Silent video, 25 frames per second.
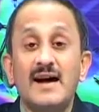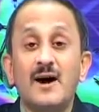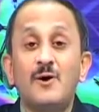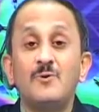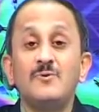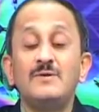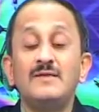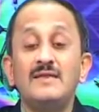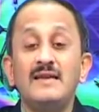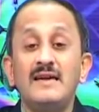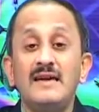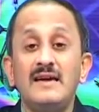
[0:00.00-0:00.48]

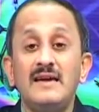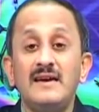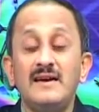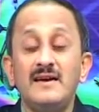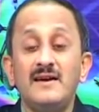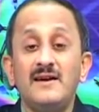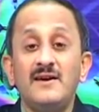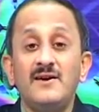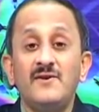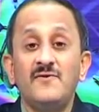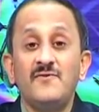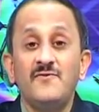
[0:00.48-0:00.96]
down the
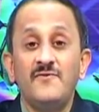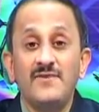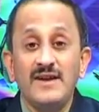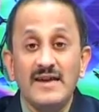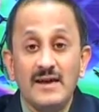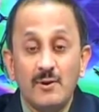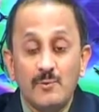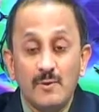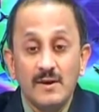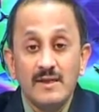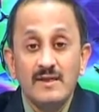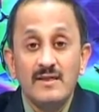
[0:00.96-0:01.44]

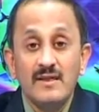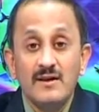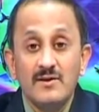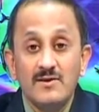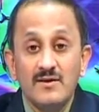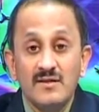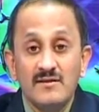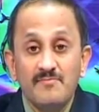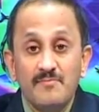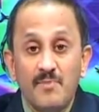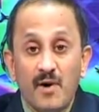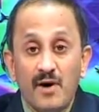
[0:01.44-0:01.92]
frequency
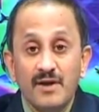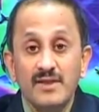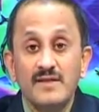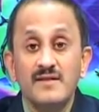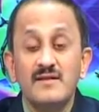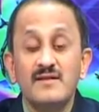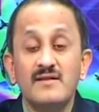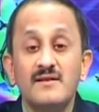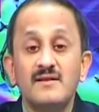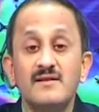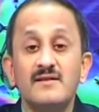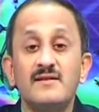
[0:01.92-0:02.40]

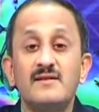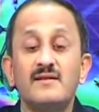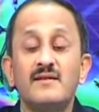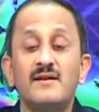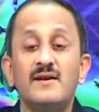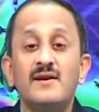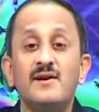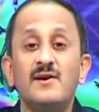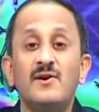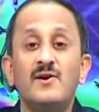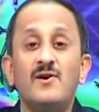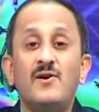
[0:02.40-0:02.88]
responses
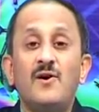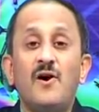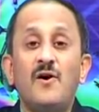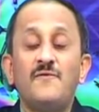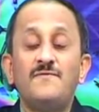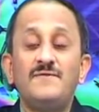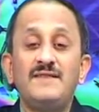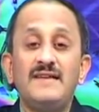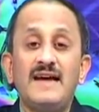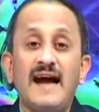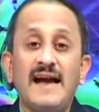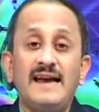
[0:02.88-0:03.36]

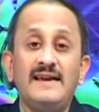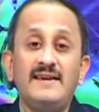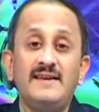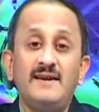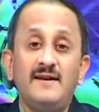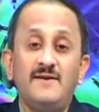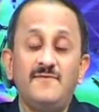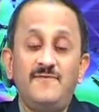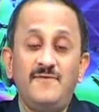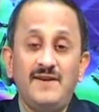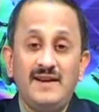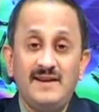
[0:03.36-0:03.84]
of the
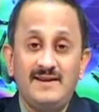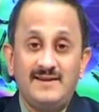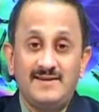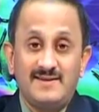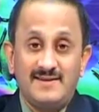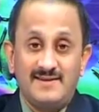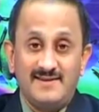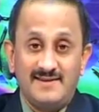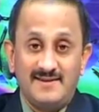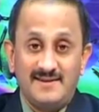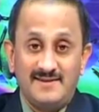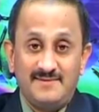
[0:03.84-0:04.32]
ideal
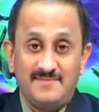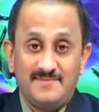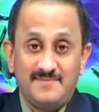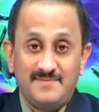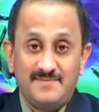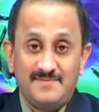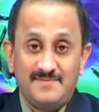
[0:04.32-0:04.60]
filters.